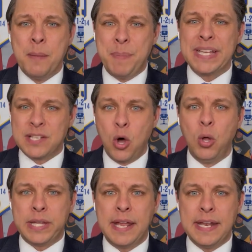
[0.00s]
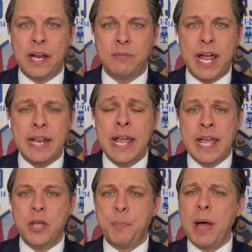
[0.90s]
best goaltending, right?
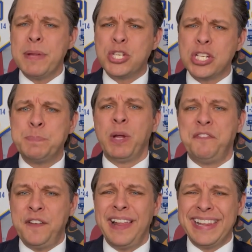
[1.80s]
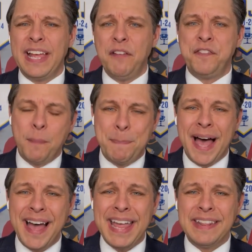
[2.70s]
You probably just put Philadelphia
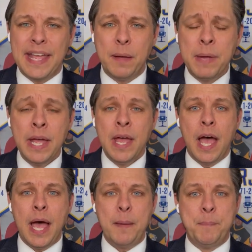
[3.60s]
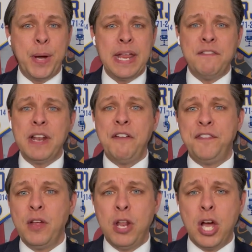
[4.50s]
behind them. But even if
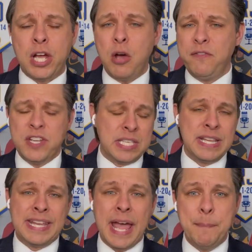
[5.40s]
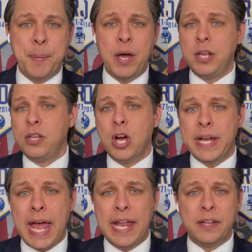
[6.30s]
you look, obviously, Tampa, the New
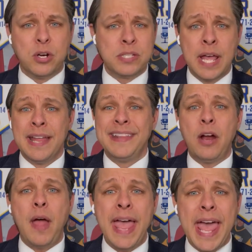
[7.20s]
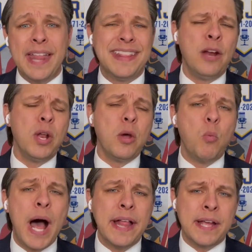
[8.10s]
York Islanders, they're ahead. They're in
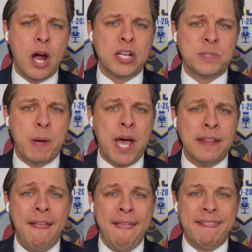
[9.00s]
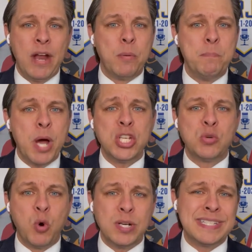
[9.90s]
the wild card spot. They're
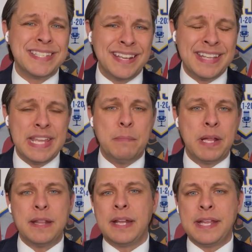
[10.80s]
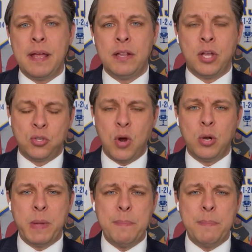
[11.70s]
much worse as a team than the Toronto